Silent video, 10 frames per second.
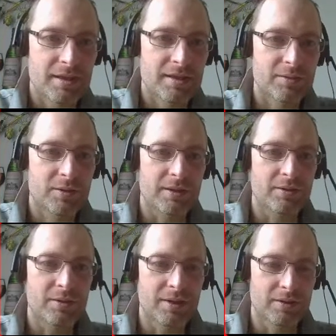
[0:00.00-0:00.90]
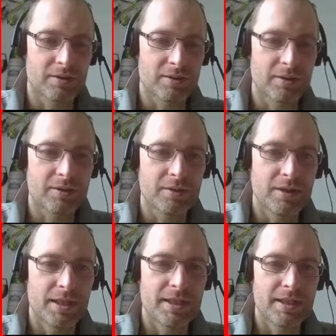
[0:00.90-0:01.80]
not that great at Donkey Kong.
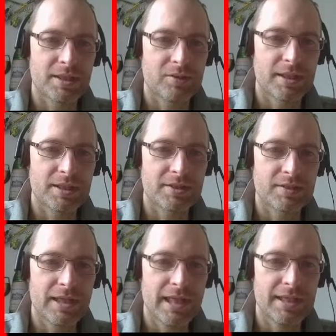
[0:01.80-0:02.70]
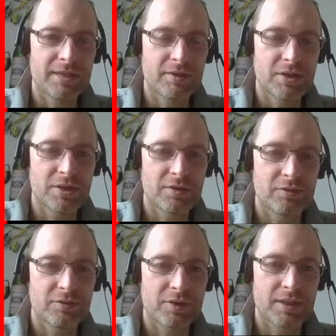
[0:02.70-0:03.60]
The latest version of
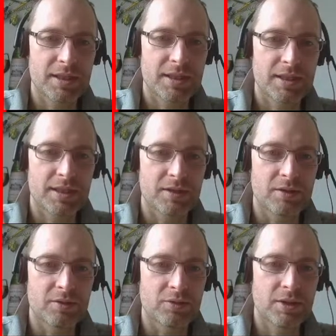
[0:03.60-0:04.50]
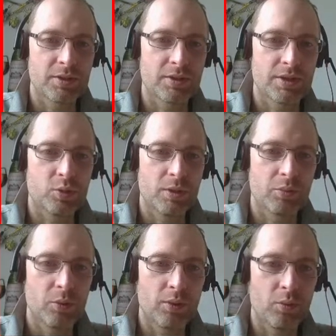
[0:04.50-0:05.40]
Kickstart it'll run on is
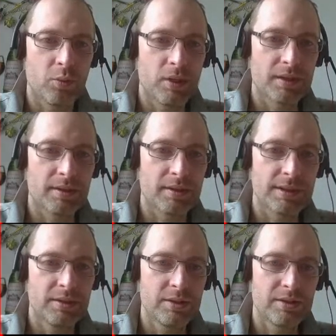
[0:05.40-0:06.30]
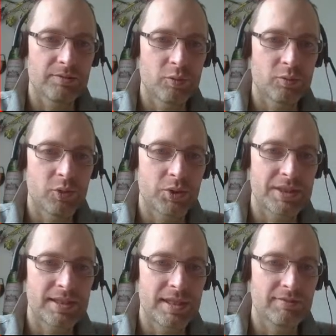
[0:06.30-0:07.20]
1.1. I do have
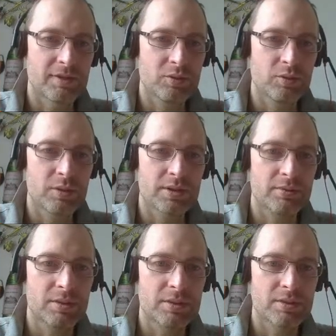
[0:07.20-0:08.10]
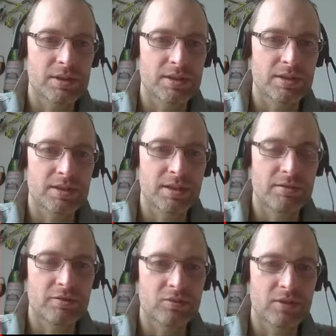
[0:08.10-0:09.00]
0.7 as well, so it might be interesting to see if
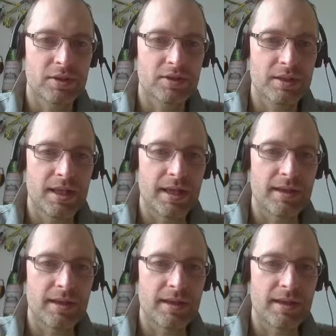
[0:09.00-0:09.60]
it will run on that.